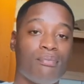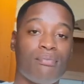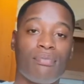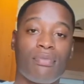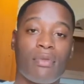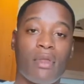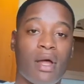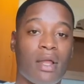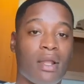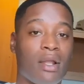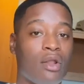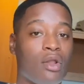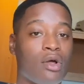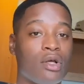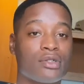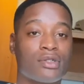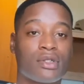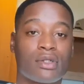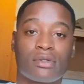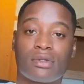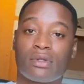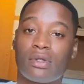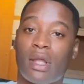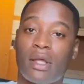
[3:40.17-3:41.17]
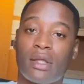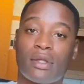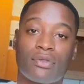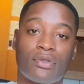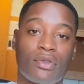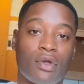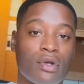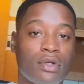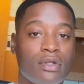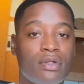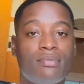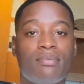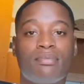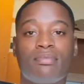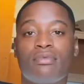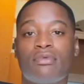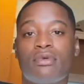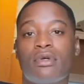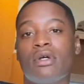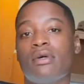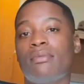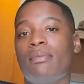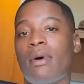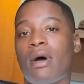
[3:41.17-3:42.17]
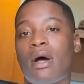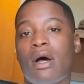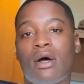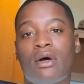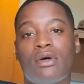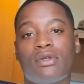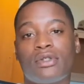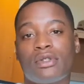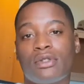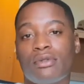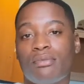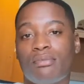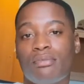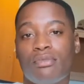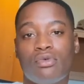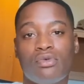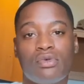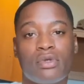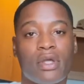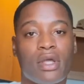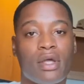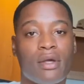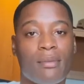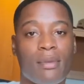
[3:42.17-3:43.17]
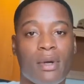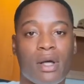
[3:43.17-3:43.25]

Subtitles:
I lost like 30 good pounds in boot camp.